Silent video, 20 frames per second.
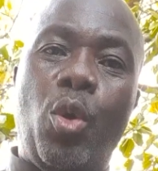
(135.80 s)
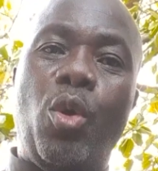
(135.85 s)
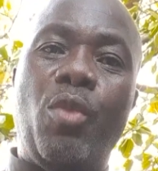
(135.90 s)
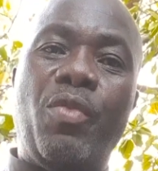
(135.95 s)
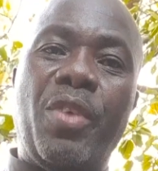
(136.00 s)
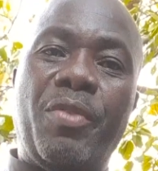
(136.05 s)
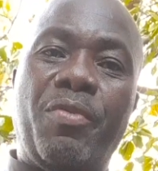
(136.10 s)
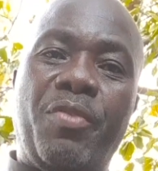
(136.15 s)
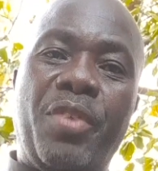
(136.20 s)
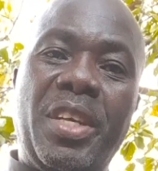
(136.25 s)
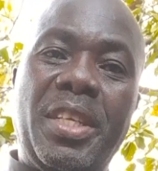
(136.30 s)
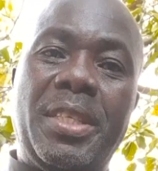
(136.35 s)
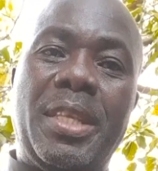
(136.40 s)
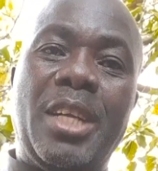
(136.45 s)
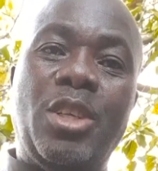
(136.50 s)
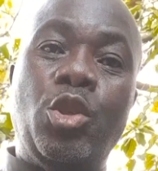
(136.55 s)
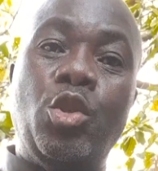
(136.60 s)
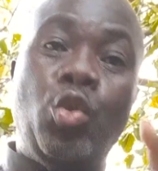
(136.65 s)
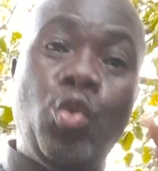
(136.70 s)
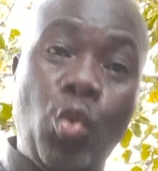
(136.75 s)
the things
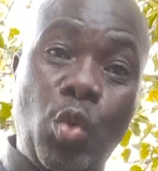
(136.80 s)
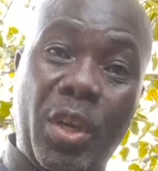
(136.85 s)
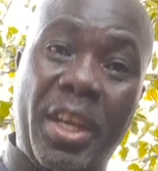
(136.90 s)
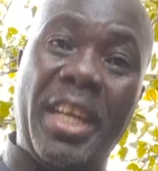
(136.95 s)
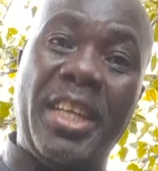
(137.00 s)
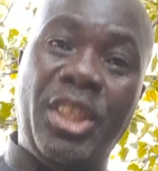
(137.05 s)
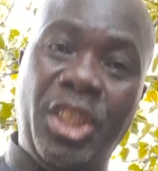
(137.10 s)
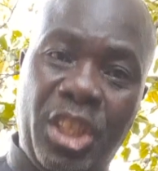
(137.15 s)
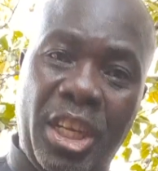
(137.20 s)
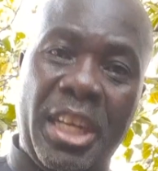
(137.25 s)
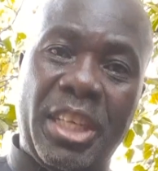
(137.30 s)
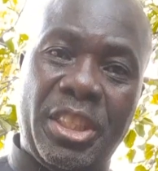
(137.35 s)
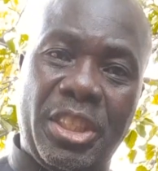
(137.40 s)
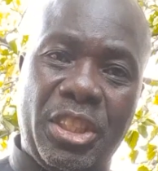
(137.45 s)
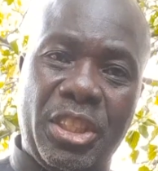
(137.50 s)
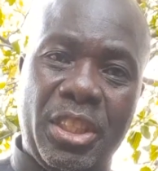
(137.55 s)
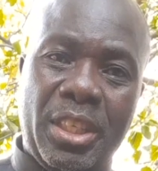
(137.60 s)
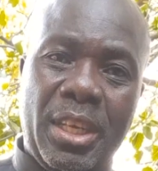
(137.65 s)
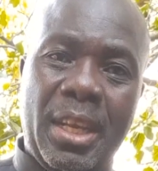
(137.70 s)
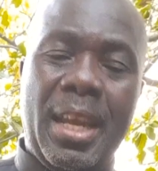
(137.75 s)
that you can
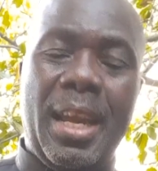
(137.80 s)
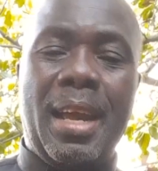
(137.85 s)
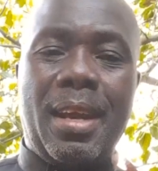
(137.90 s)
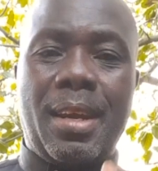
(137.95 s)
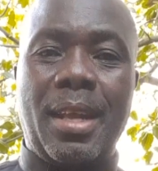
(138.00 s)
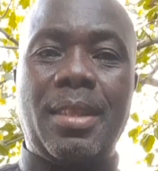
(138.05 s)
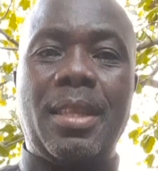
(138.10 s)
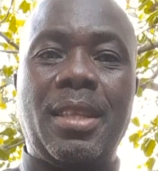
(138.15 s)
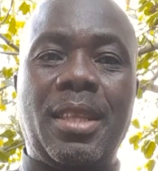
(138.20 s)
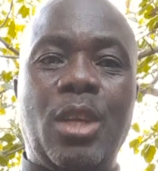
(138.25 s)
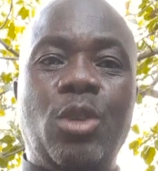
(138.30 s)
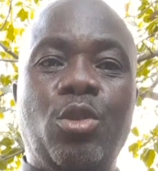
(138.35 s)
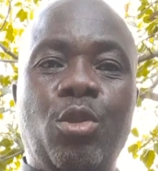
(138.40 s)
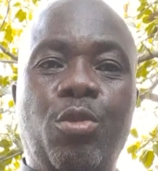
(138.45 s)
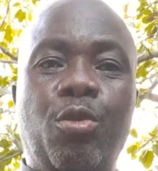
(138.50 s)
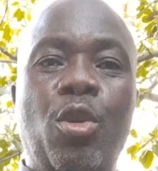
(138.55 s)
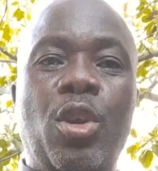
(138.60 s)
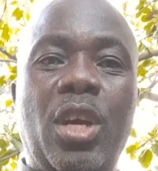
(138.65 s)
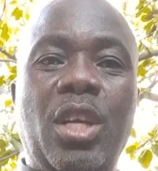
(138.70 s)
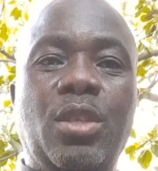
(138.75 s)
change rather than to
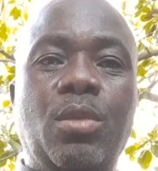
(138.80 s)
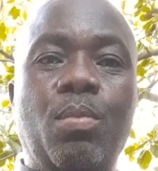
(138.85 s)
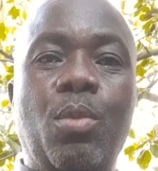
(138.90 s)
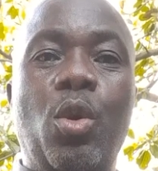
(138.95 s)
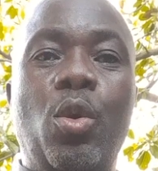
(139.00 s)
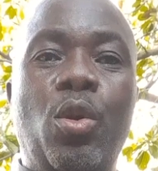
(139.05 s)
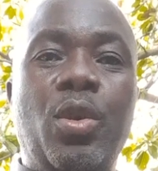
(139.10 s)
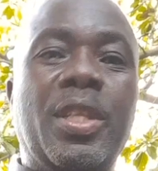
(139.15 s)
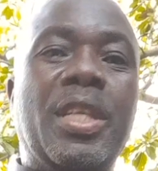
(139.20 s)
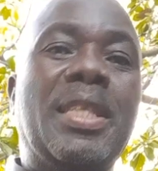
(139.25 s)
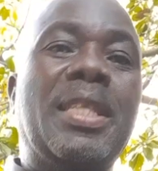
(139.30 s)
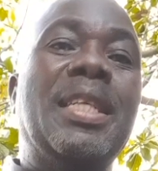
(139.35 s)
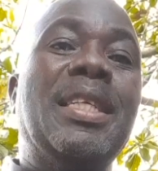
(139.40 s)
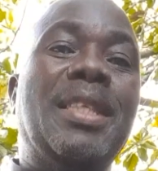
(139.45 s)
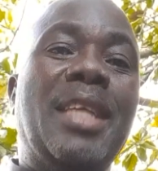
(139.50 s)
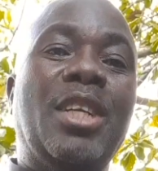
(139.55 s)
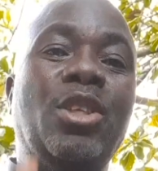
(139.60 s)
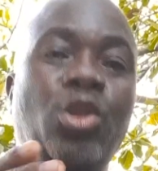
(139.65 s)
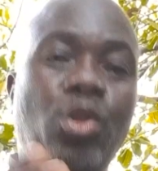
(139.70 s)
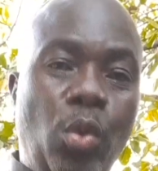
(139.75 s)
focus more on the things
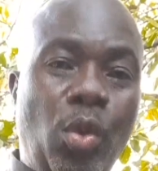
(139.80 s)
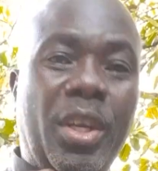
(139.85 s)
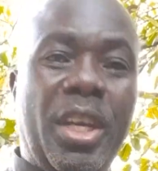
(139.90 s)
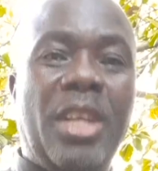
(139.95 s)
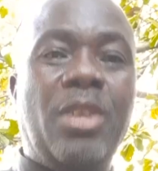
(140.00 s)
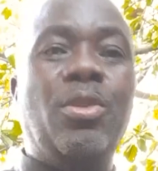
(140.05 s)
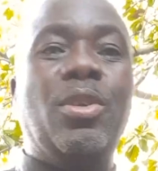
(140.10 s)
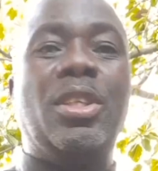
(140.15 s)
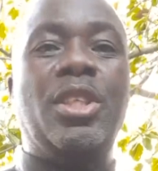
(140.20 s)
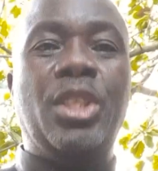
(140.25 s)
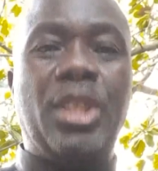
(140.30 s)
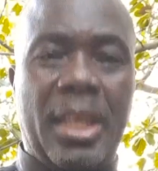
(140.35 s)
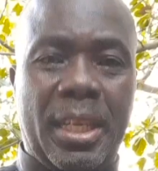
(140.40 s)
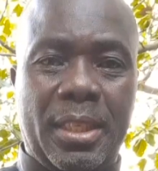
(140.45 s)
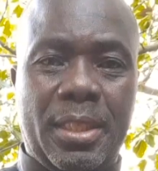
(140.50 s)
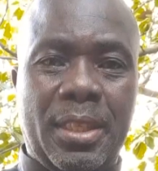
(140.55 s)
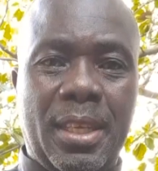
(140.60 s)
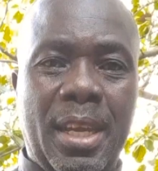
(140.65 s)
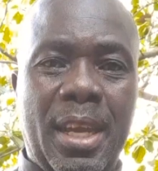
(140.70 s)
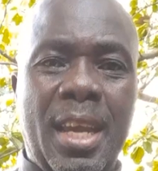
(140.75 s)
that you cannot
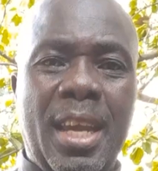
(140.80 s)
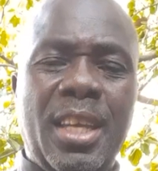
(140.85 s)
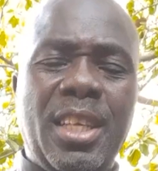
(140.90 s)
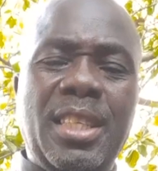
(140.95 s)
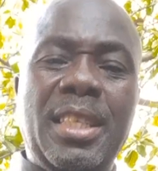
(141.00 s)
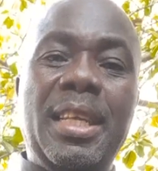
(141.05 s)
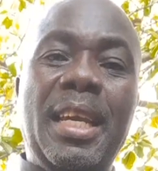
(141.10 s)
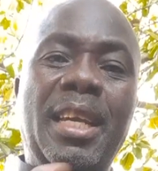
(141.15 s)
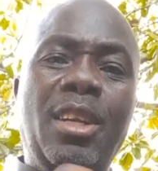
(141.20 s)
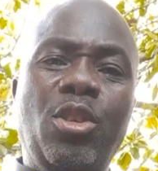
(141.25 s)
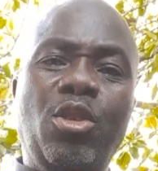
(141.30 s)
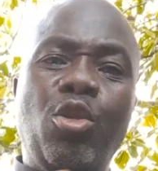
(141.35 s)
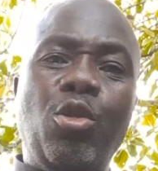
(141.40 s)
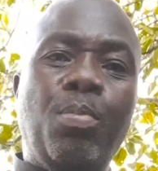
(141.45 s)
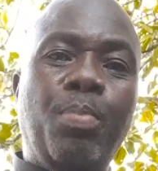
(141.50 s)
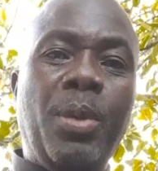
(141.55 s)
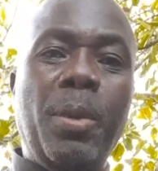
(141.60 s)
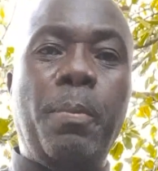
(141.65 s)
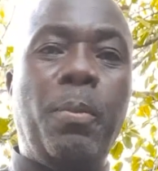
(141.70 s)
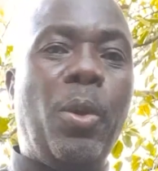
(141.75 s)
change. You see, a lot of
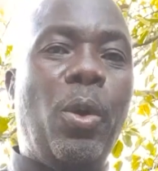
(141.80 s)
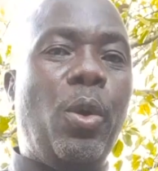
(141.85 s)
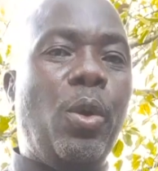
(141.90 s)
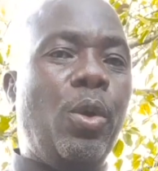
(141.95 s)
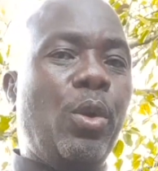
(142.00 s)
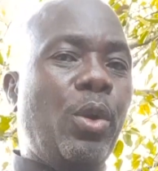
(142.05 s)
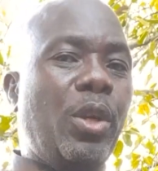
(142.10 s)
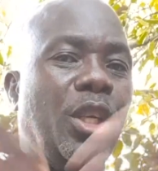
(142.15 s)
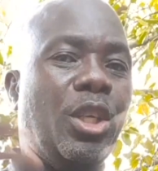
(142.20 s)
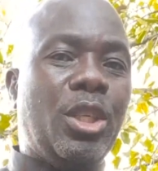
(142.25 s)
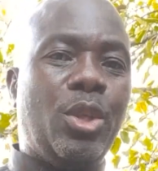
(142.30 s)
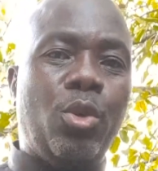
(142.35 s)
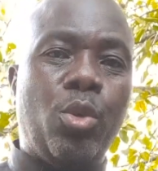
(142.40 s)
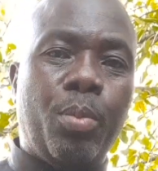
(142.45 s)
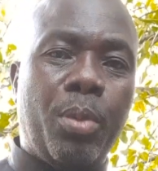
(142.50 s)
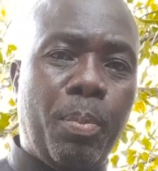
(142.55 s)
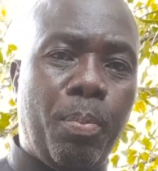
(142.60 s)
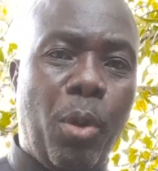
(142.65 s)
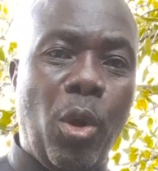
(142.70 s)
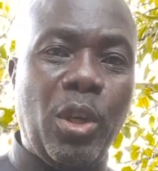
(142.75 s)
people, it could
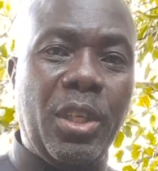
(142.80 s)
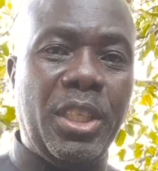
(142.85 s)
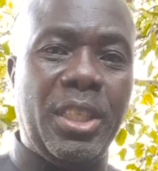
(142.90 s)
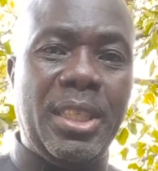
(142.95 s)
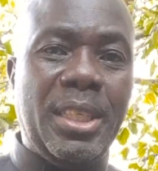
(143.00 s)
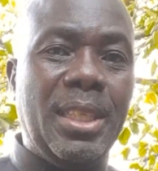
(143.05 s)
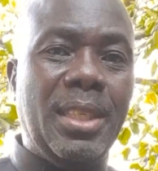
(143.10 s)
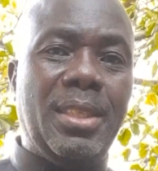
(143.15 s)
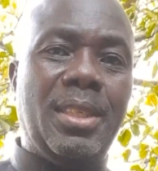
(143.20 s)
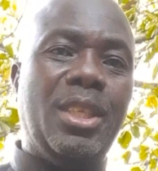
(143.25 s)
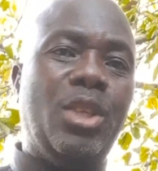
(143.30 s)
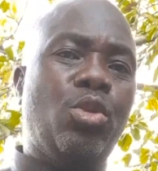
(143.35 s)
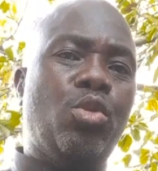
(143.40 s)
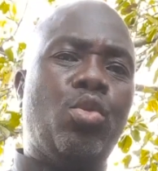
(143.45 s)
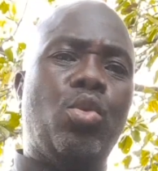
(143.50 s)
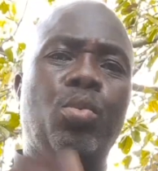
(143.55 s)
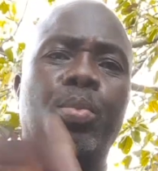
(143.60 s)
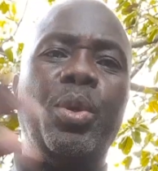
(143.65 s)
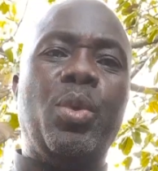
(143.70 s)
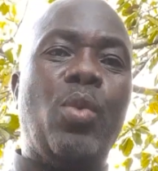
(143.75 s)
be politics, it
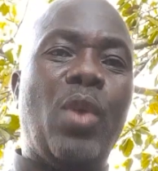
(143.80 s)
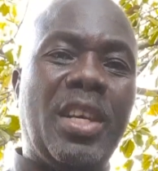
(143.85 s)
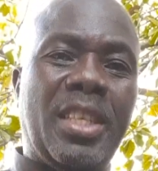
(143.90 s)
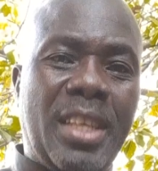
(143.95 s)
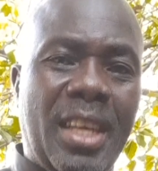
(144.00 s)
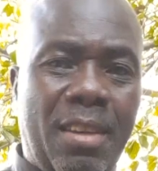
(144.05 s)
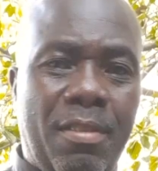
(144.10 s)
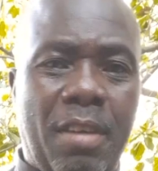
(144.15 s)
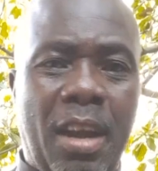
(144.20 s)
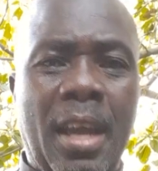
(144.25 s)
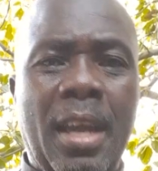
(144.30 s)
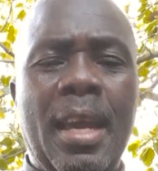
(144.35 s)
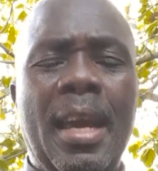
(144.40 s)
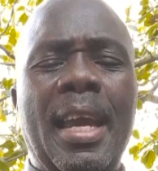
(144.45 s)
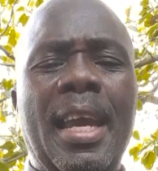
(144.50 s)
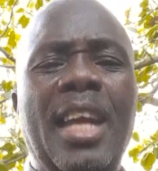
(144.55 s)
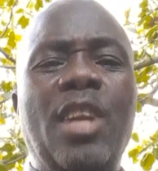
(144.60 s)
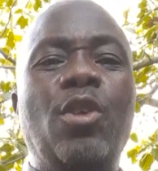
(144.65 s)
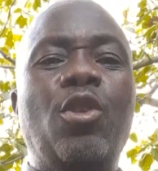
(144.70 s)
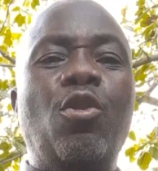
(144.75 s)
could be whatever.
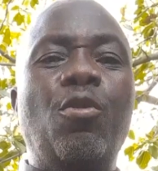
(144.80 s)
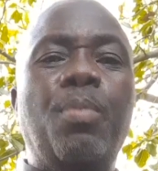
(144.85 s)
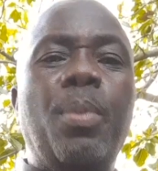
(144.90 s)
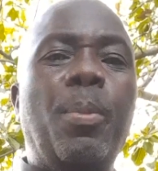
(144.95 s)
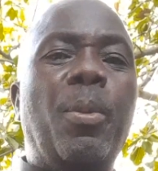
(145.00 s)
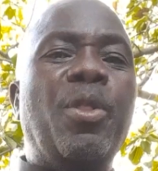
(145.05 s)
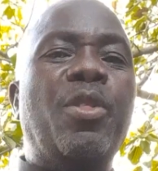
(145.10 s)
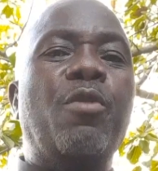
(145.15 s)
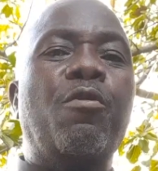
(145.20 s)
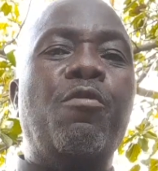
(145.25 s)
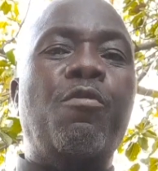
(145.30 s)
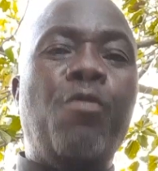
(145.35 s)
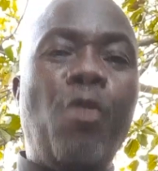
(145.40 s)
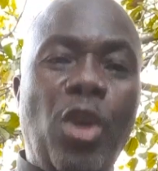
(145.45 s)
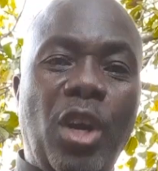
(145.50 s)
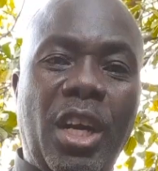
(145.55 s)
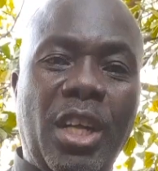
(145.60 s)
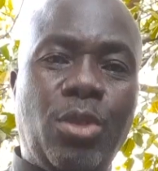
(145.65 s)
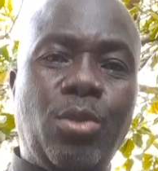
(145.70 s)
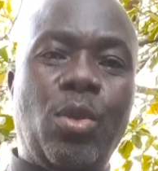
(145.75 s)
A lot of people, they
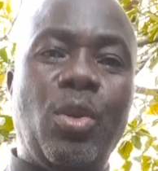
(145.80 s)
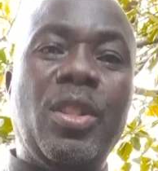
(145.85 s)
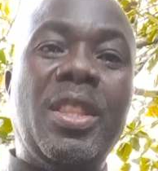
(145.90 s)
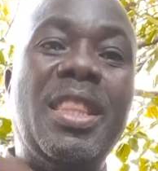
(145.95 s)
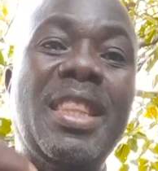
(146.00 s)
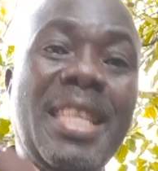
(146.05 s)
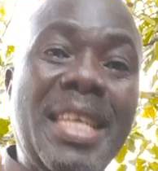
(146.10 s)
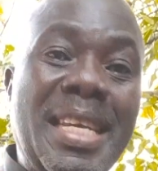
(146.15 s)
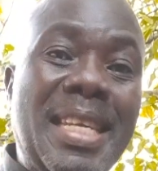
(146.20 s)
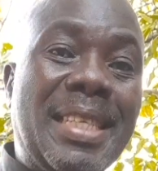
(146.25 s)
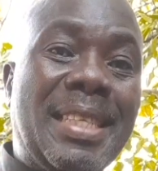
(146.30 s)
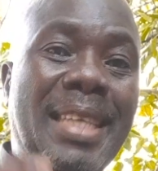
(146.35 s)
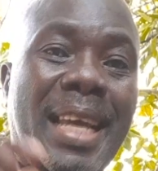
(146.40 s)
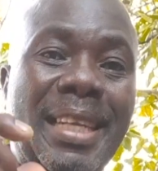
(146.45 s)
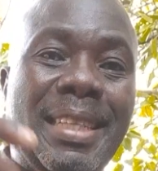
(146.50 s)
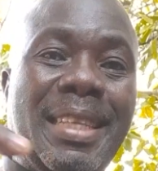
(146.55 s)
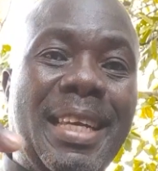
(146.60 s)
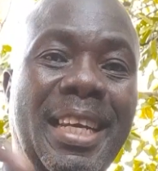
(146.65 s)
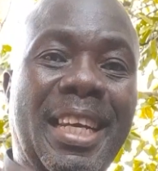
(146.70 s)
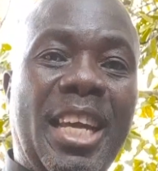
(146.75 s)
focus on things
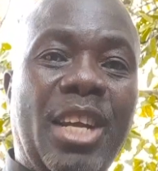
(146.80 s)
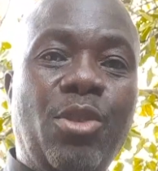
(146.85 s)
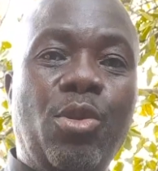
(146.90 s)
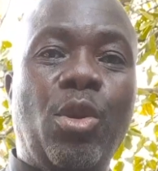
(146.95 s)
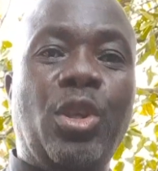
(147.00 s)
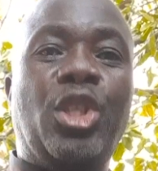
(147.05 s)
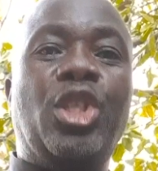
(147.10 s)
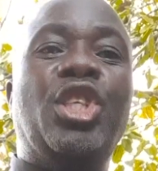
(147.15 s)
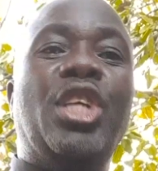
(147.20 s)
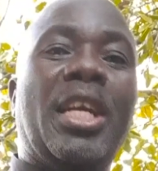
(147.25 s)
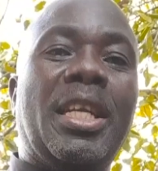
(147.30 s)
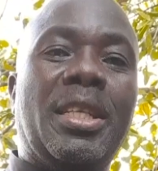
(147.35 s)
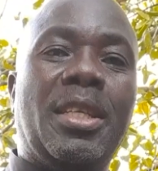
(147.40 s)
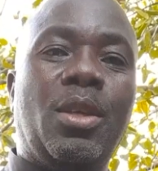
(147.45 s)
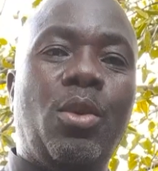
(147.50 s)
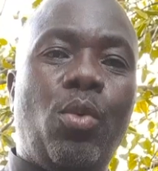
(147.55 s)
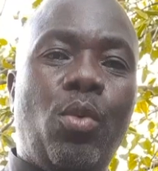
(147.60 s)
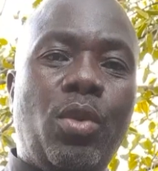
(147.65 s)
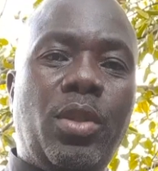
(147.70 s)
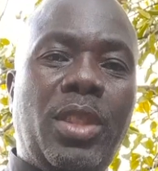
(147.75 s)
that they cannot change,
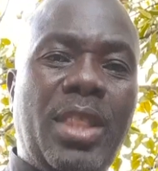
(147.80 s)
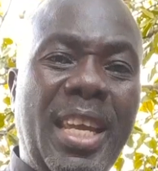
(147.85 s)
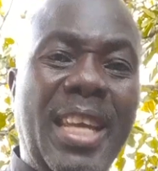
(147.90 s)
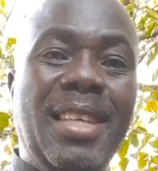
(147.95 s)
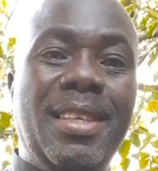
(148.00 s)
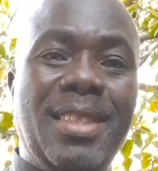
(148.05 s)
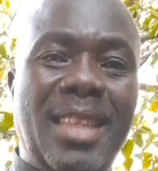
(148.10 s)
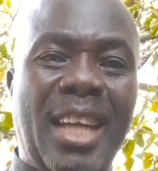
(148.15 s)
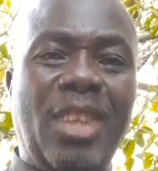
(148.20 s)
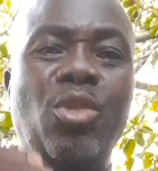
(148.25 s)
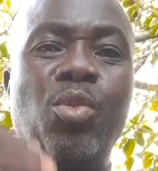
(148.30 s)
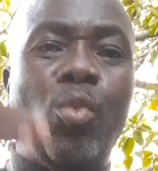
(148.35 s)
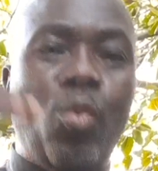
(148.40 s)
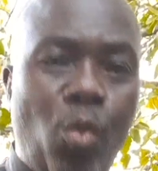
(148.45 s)
things that